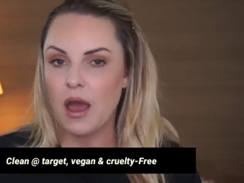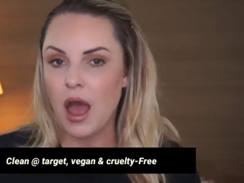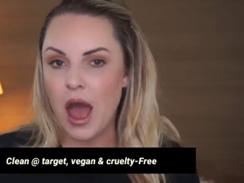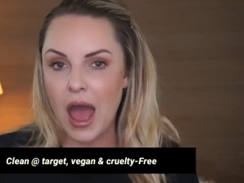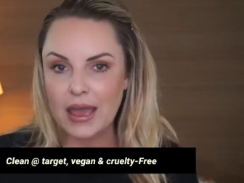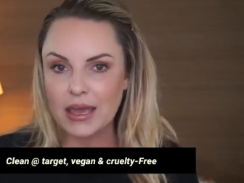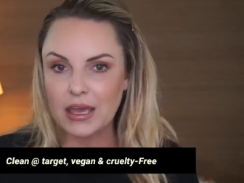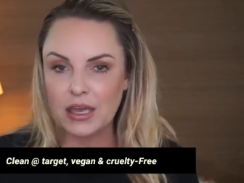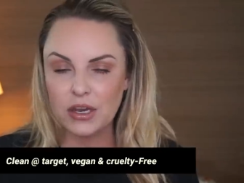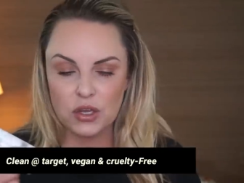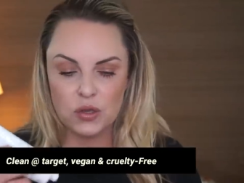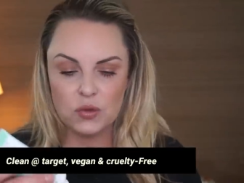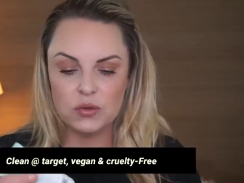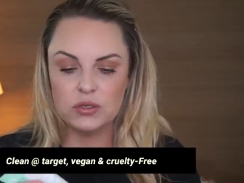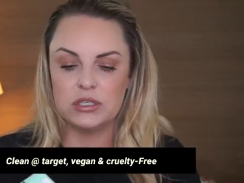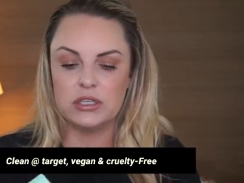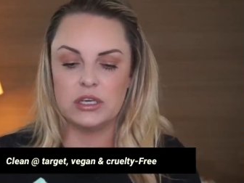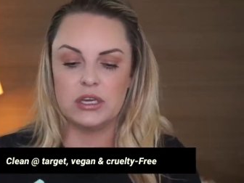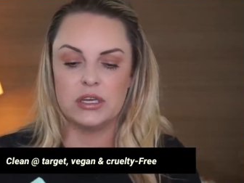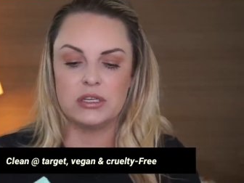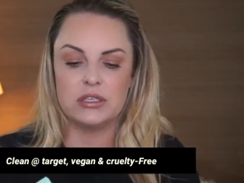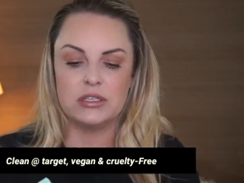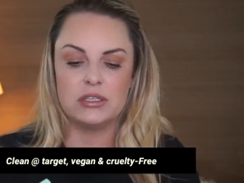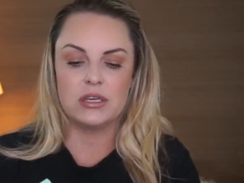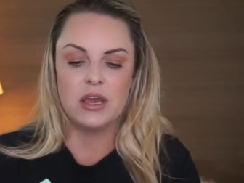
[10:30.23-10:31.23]
I can use
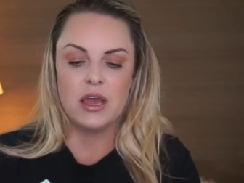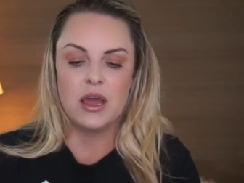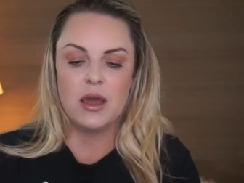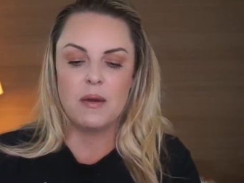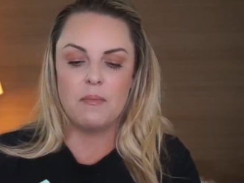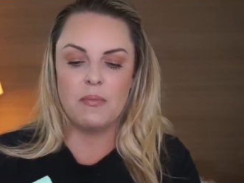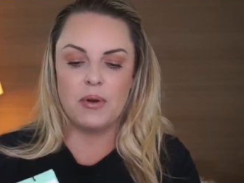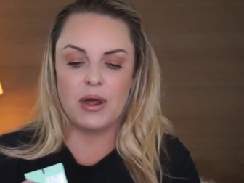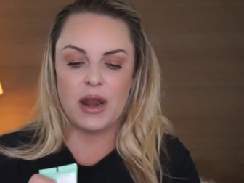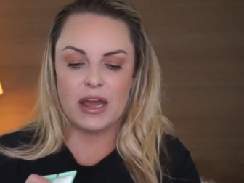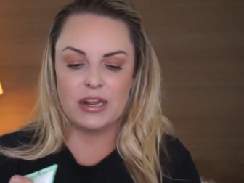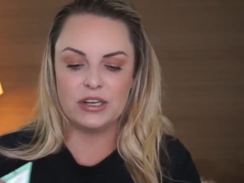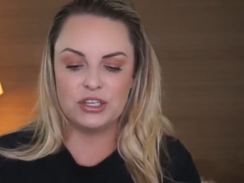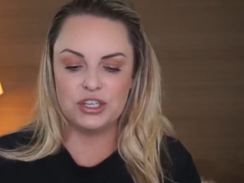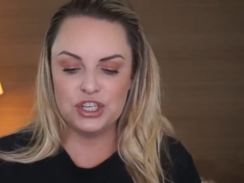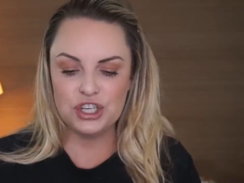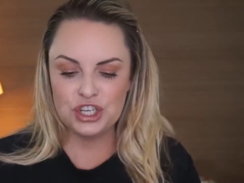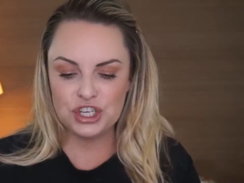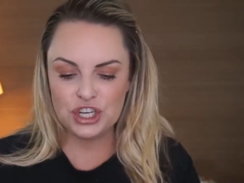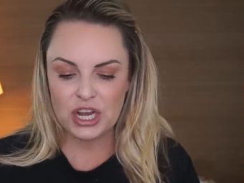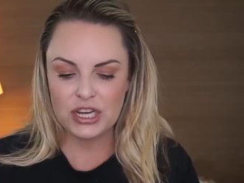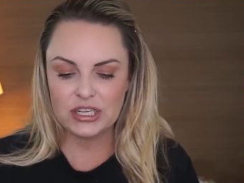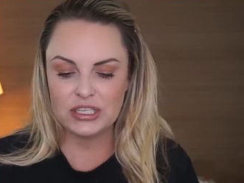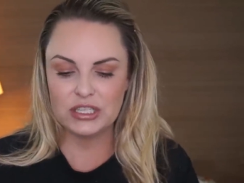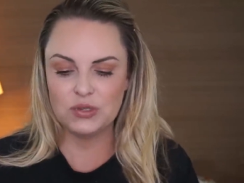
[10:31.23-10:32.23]
this but I
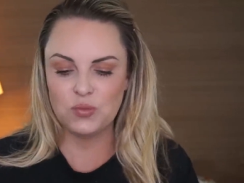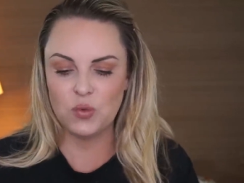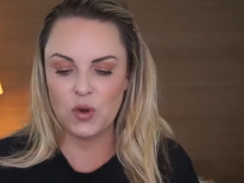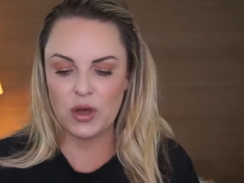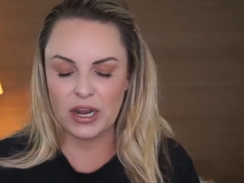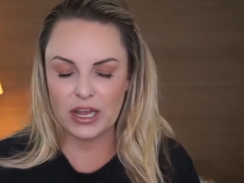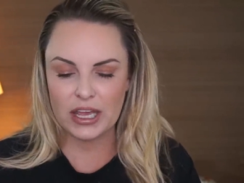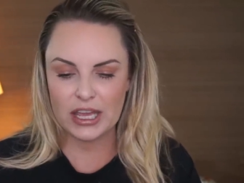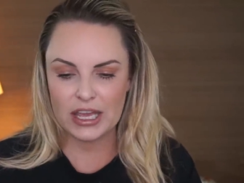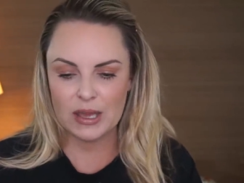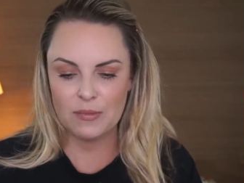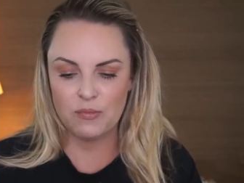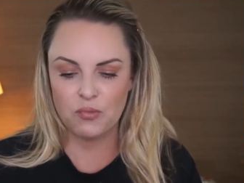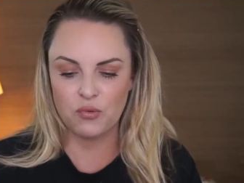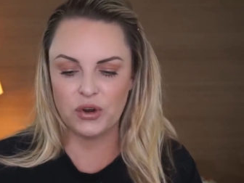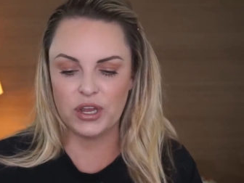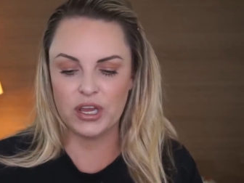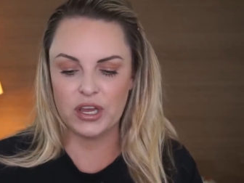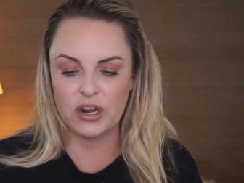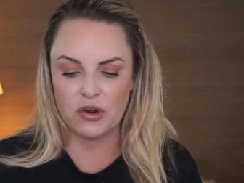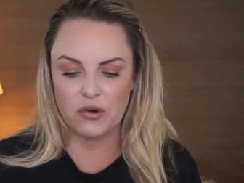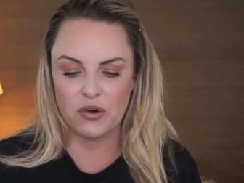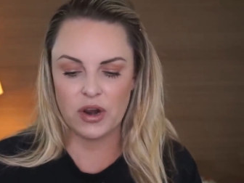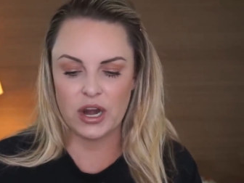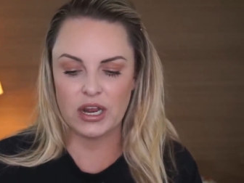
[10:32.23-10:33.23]
just want to keep
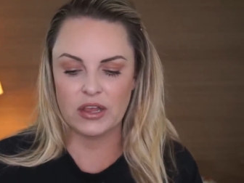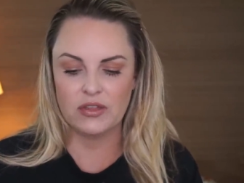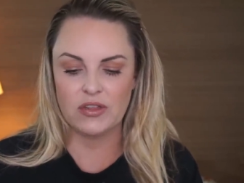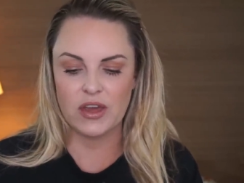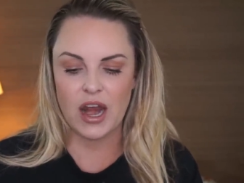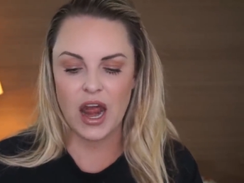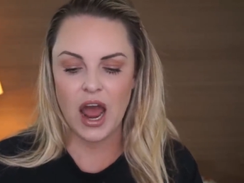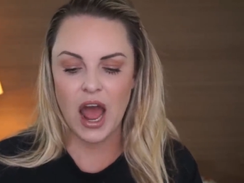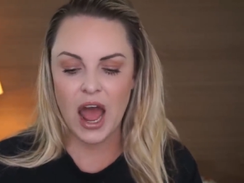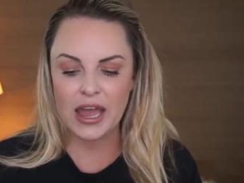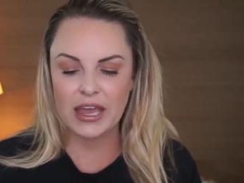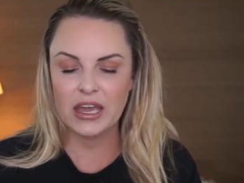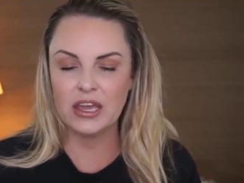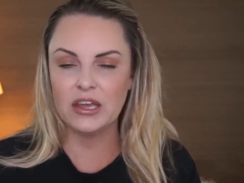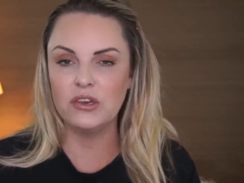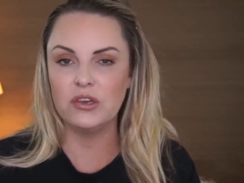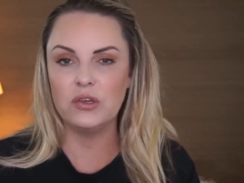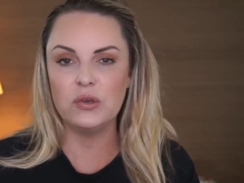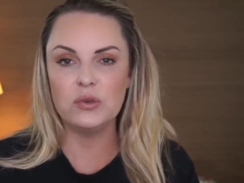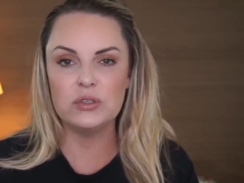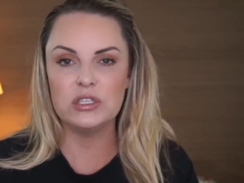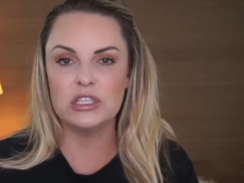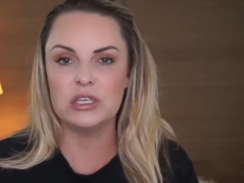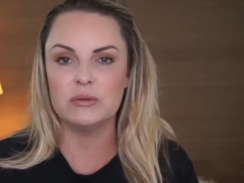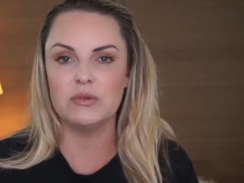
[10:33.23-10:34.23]
reiterating that I can
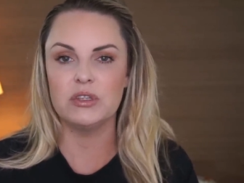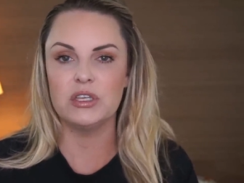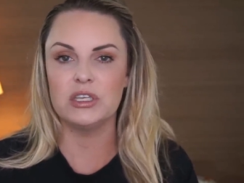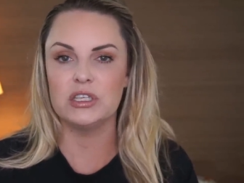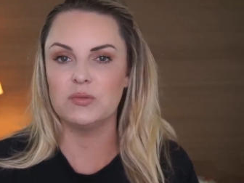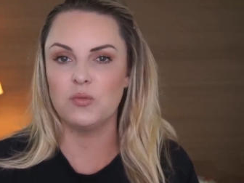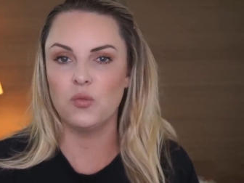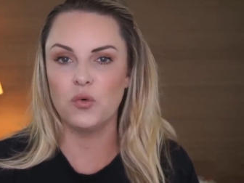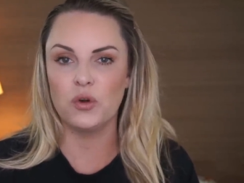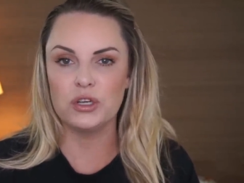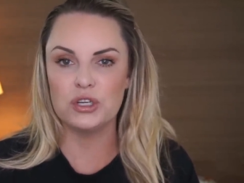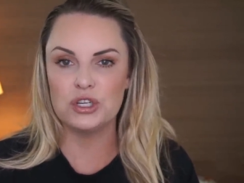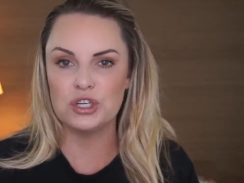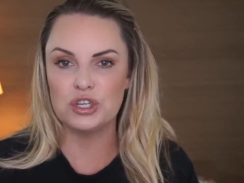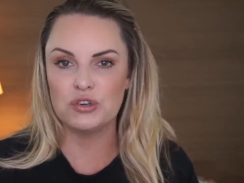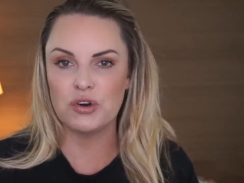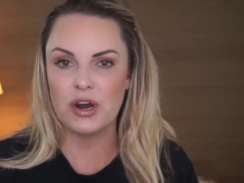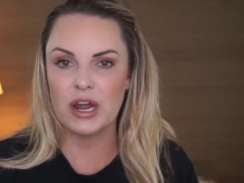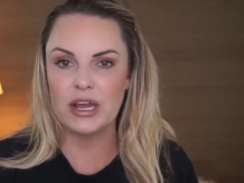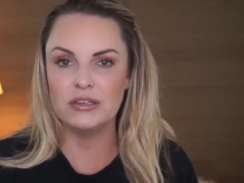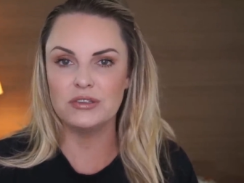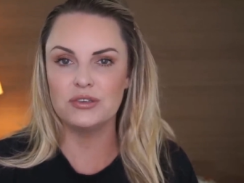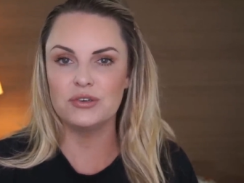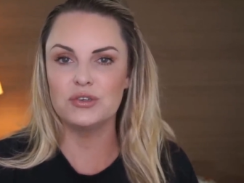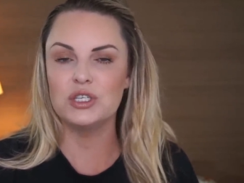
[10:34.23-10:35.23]
use some of these
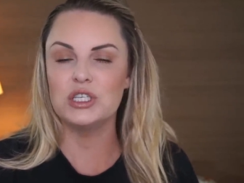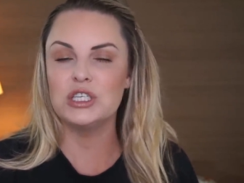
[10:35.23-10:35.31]
moisturizers,